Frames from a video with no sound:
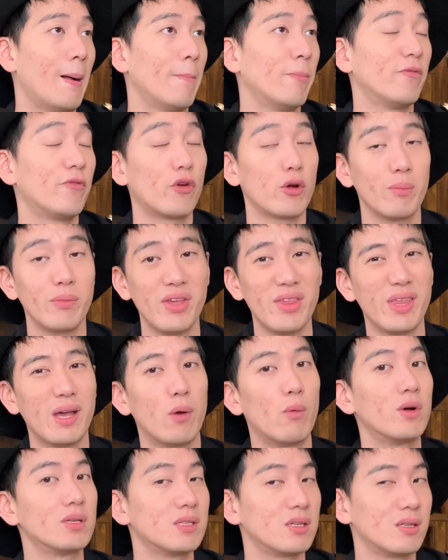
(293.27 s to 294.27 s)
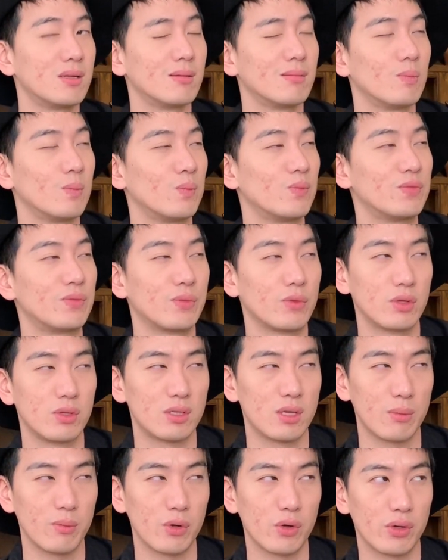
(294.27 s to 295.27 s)
for me, that wasn't
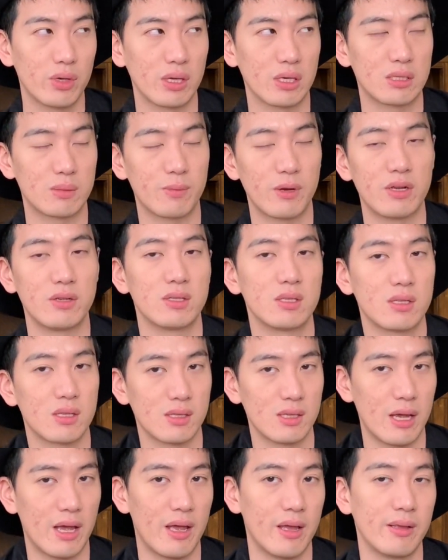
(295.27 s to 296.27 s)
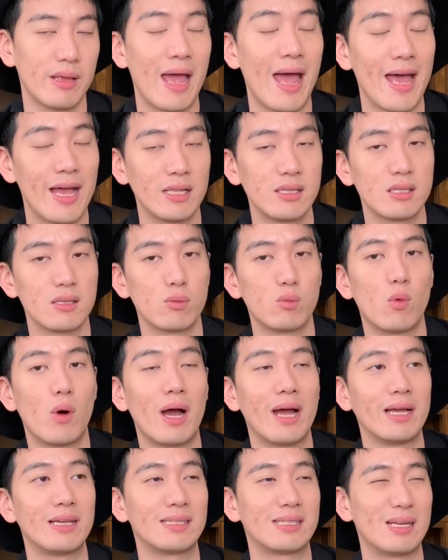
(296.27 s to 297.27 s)
some good experience, and hence
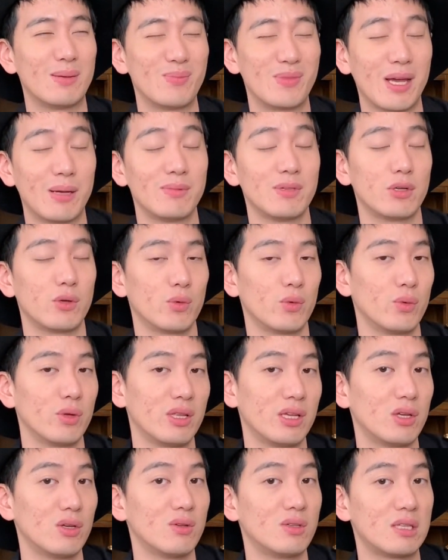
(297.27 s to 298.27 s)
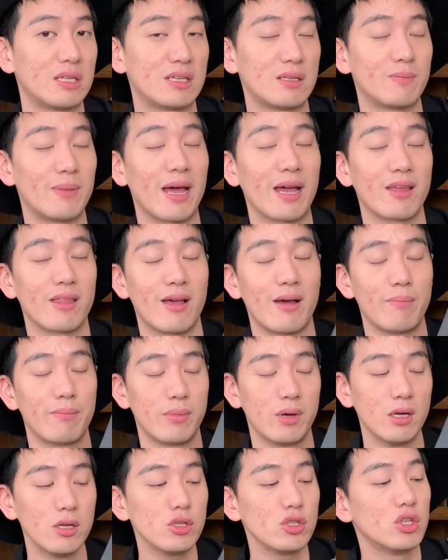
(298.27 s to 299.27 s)
why sometimes I don't really use this bag that
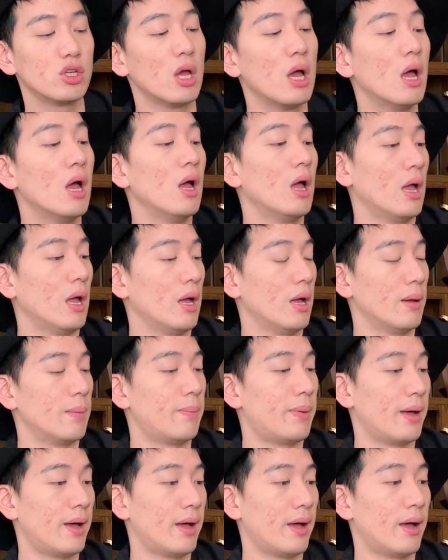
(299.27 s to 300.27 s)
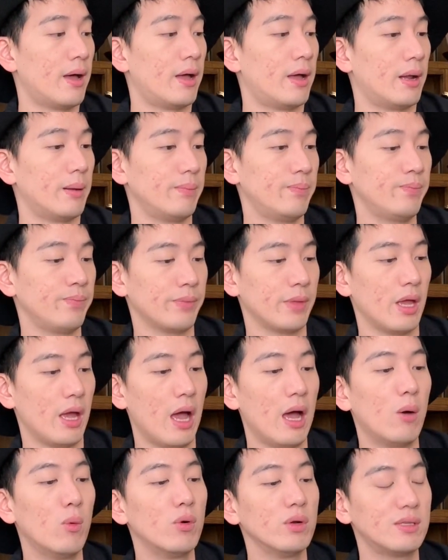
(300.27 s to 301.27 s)
much. But
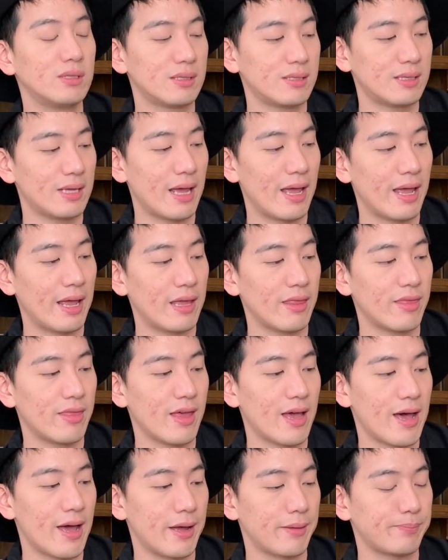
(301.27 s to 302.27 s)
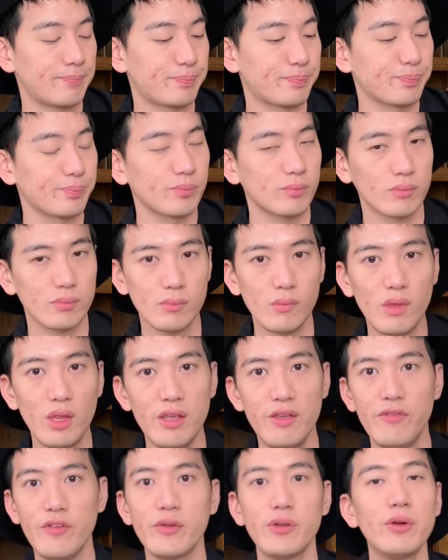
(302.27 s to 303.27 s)
I would say that
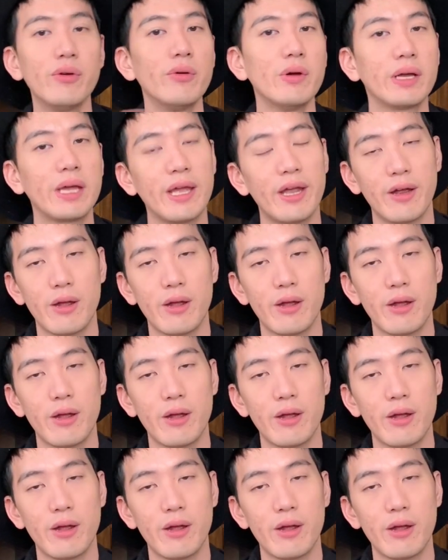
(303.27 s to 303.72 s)
if you don't care